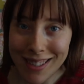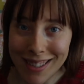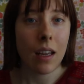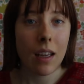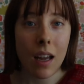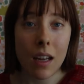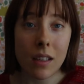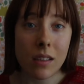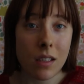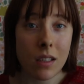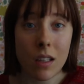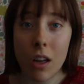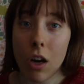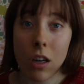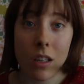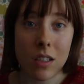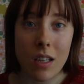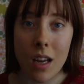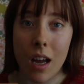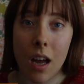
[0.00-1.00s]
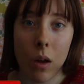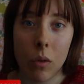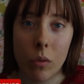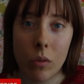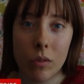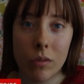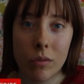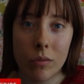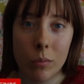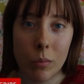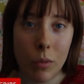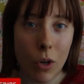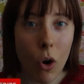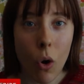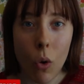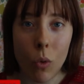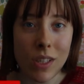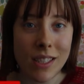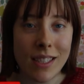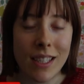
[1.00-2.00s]
He gets knocked down, but
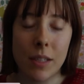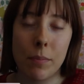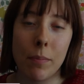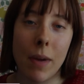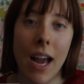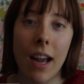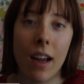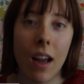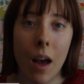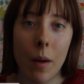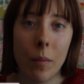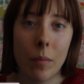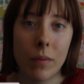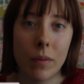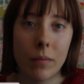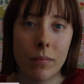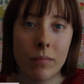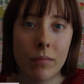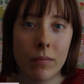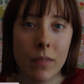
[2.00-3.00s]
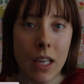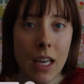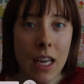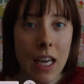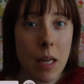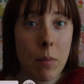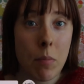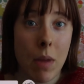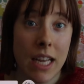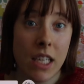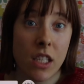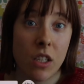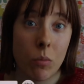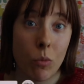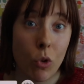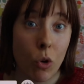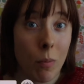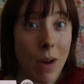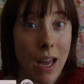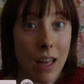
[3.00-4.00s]
always gets back up and makes some
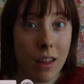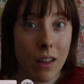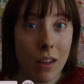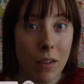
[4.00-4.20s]
more mad.